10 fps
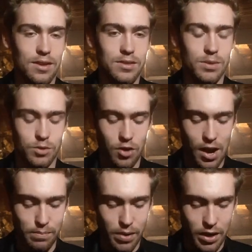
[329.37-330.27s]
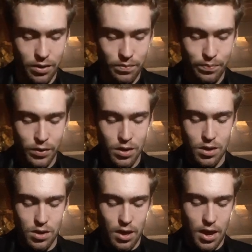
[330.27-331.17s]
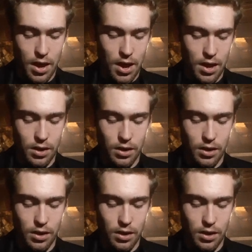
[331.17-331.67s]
subscribe button. And